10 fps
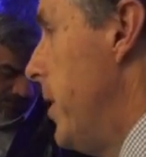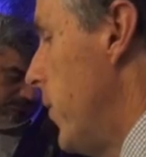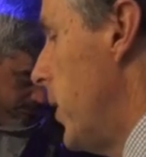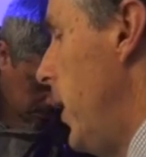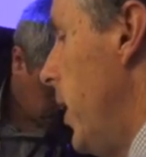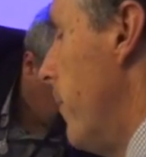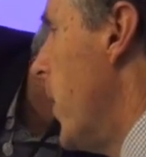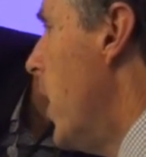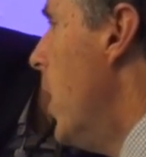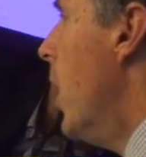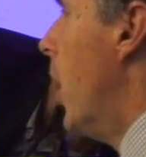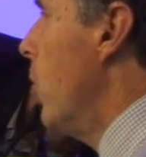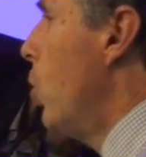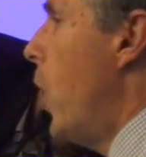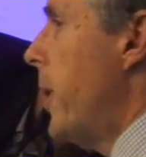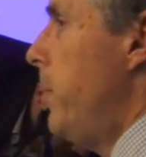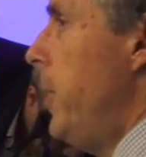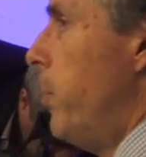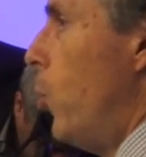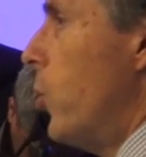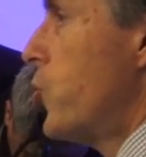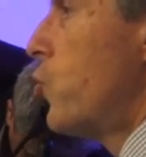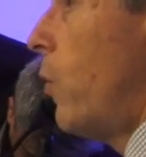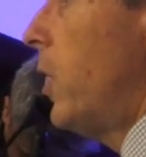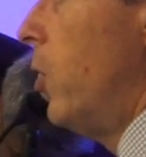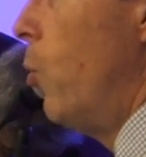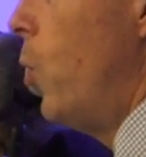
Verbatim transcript: pivot cam. A lot of people will struggle